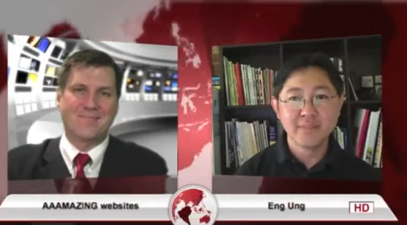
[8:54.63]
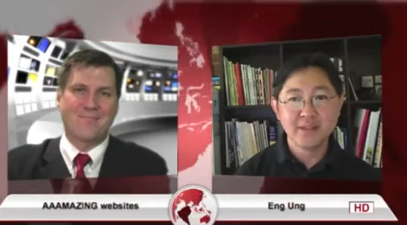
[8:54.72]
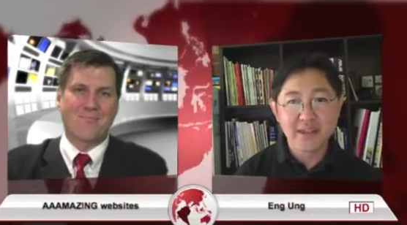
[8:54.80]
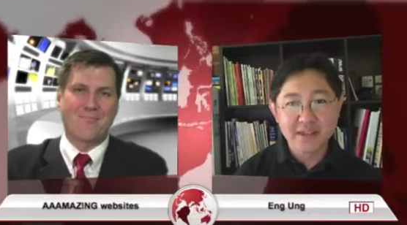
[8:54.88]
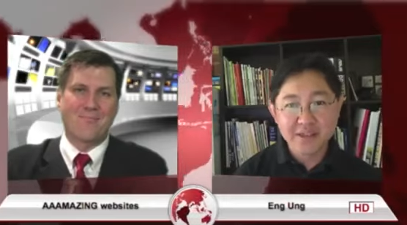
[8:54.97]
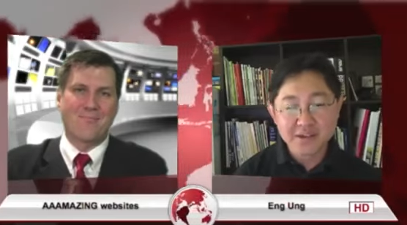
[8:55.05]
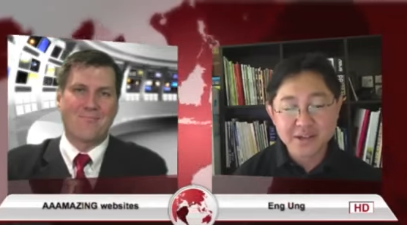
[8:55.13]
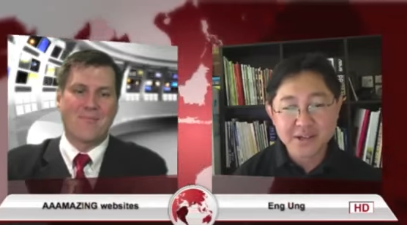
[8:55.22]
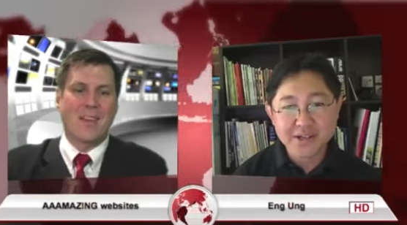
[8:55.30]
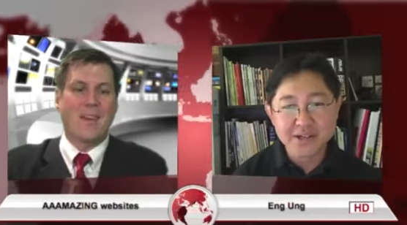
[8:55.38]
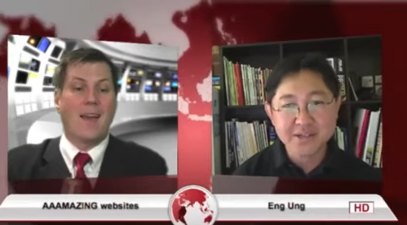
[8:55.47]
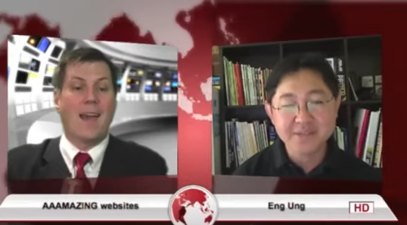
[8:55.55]
Speaker 1: Thank you,
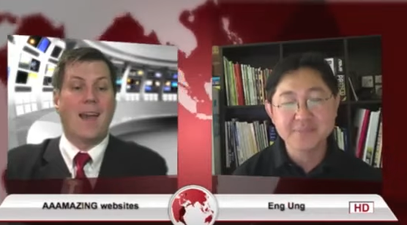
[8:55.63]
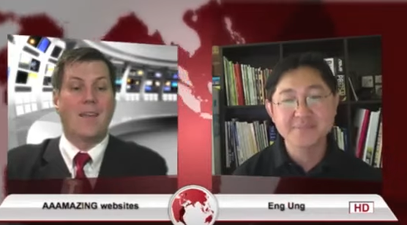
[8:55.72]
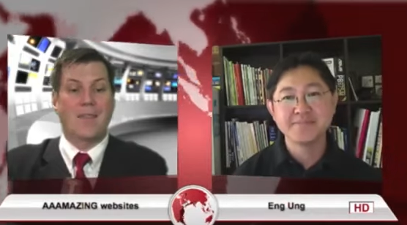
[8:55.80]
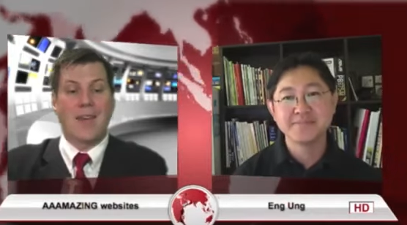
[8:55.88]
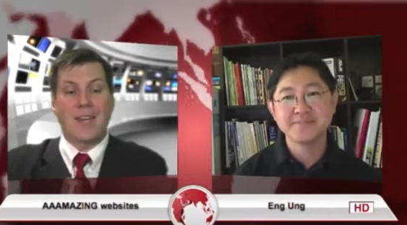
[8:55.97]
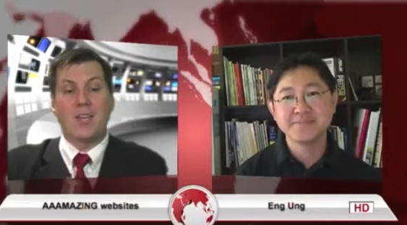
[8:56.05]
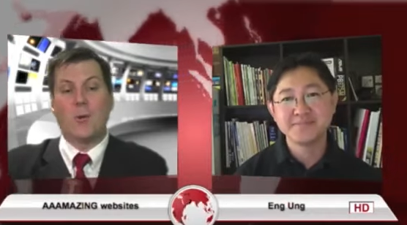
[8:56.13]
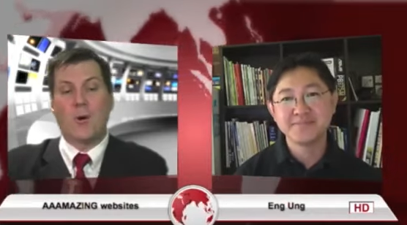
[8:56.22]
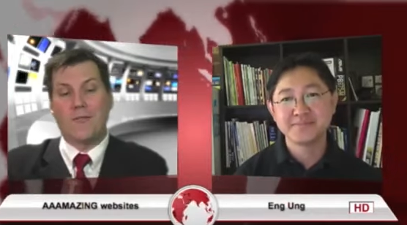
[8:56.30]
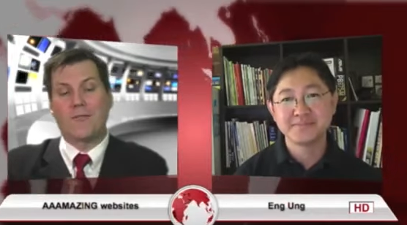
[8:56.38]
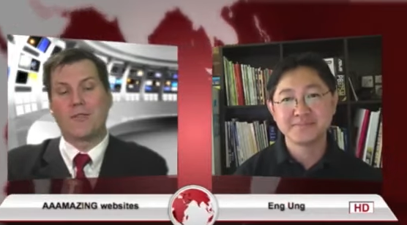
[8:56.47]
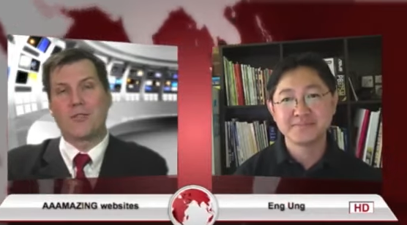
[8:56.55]
Kirsten. And thank you
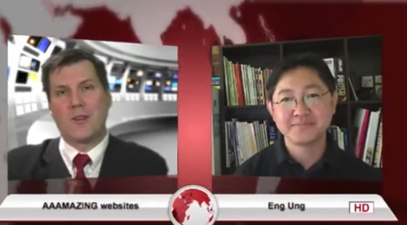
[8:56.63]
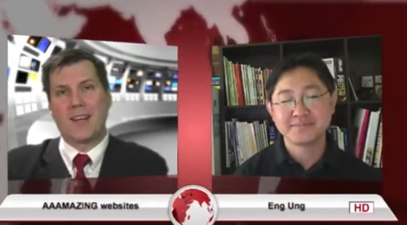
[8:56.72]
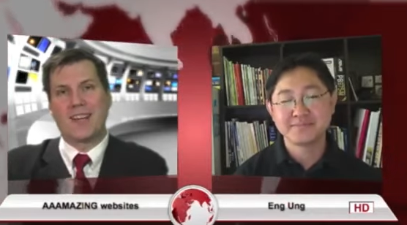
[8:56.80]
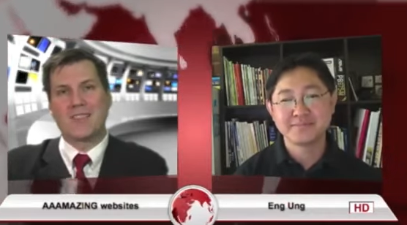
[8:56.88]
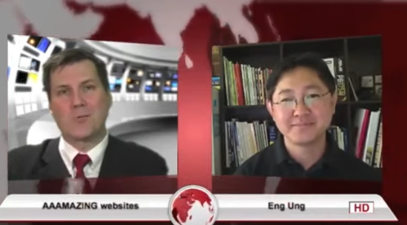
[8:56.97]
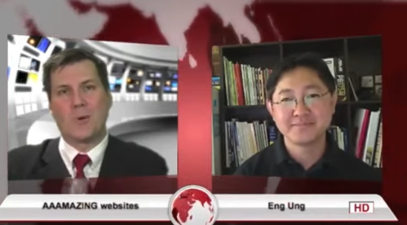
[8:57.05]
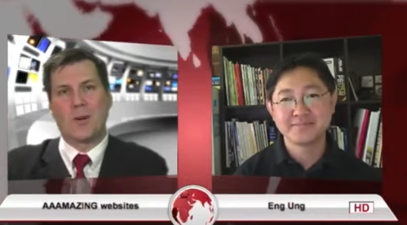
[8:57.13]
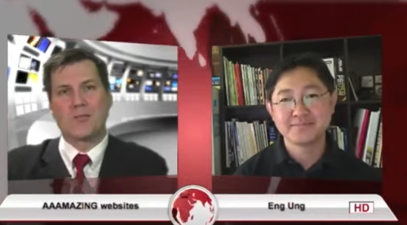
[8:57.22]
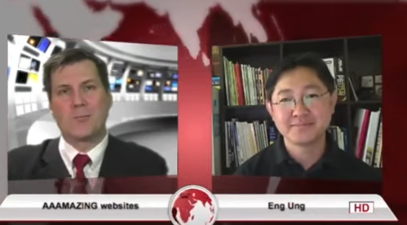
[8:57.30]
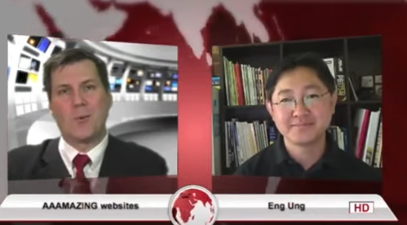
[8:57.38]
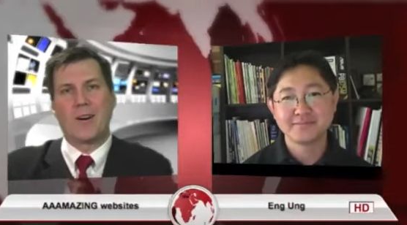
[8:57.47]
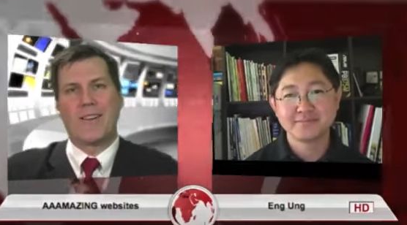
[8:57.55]
all for joining us
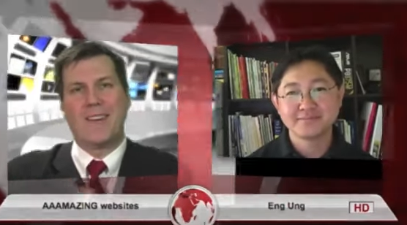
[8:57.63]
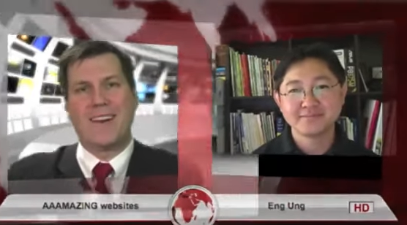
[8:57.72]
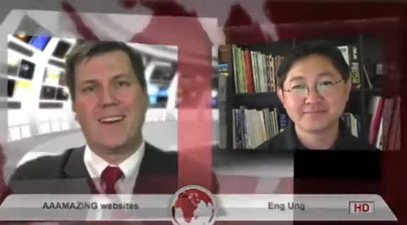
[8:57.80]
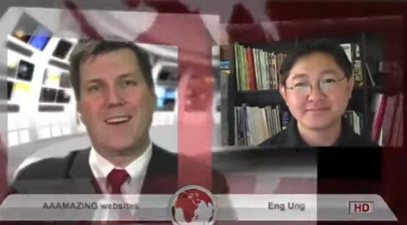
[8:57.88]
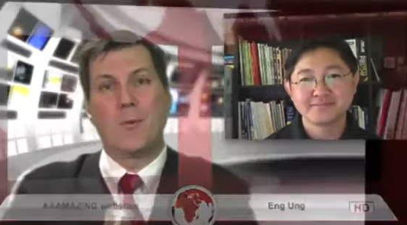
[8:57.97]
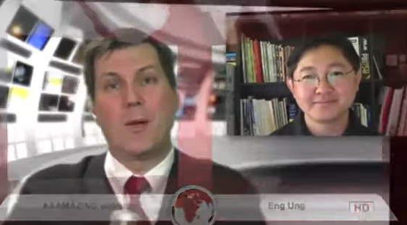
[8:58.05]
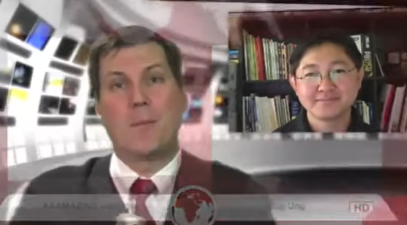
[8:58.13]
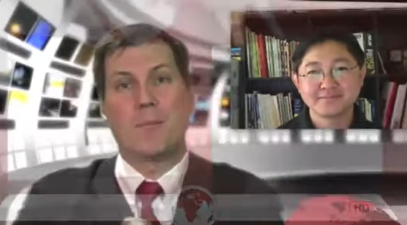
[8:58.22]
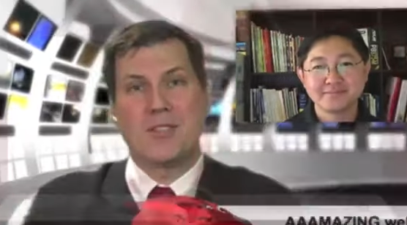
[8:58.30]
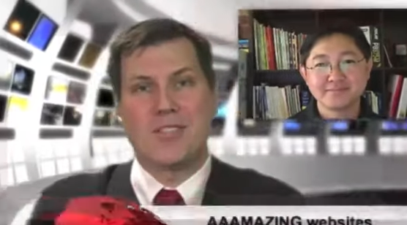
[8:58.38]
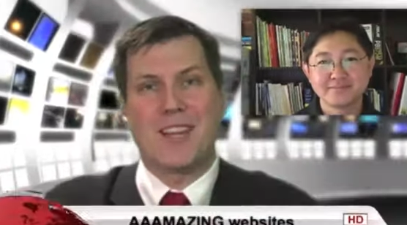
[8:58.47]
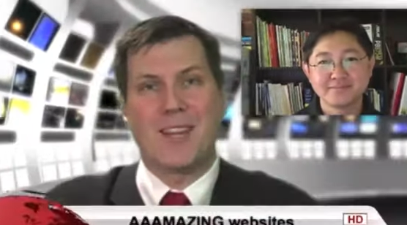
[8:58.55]
once more. we
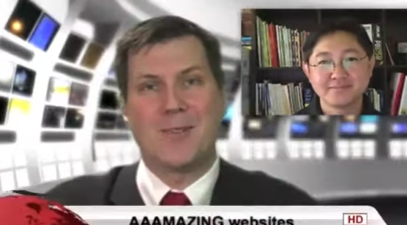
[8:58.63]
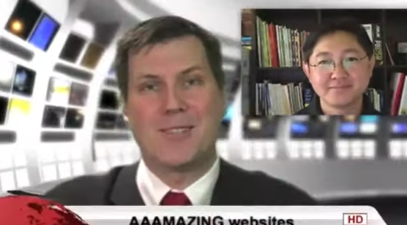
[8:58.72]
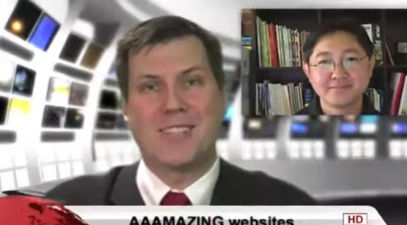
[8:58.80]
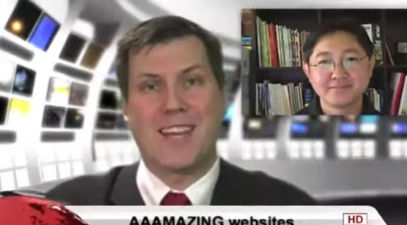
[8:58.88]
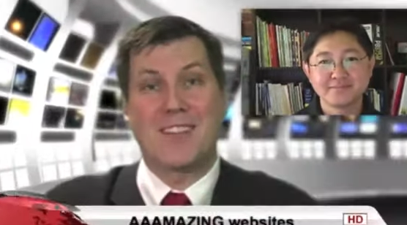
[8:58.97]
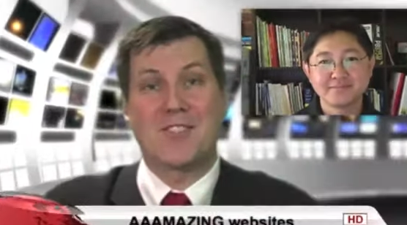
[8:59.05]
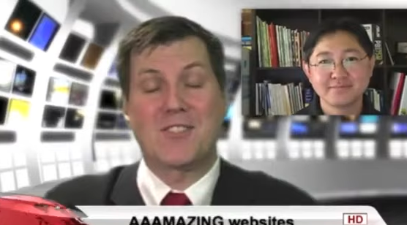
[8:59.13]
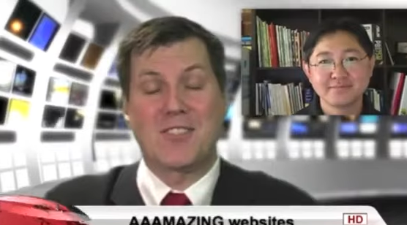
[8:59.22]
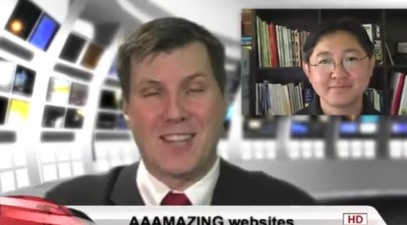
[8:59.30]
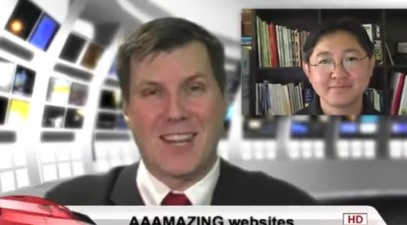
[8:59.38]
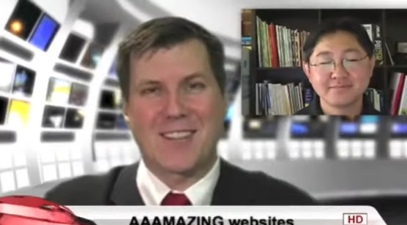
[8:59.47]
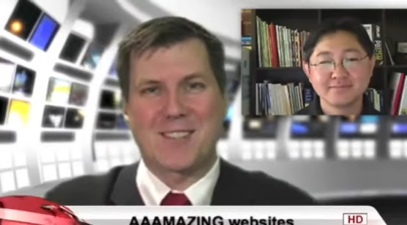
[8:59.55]
appreciate your attendance.
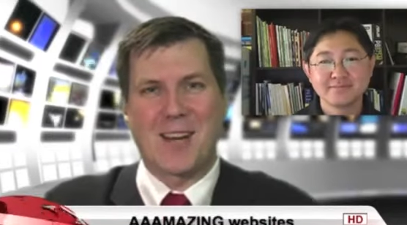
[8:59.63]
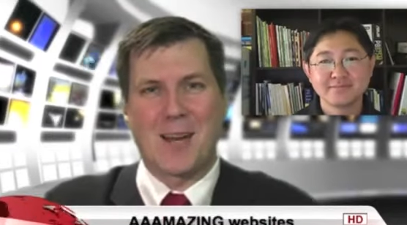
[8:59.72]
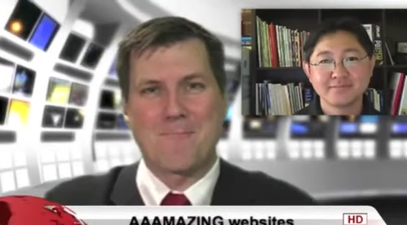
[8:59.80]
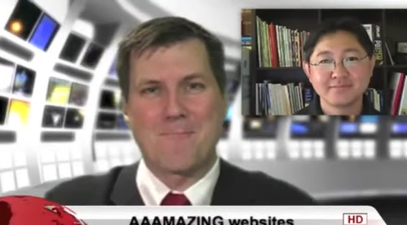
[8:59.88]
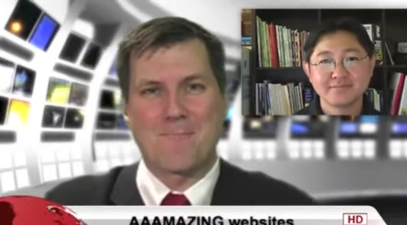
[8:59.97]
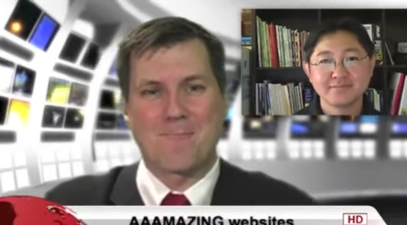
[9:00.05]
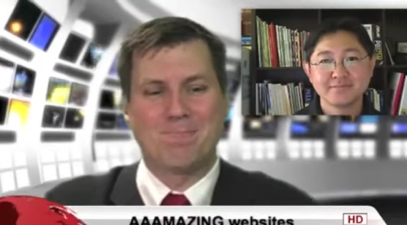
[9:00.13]
See you next time.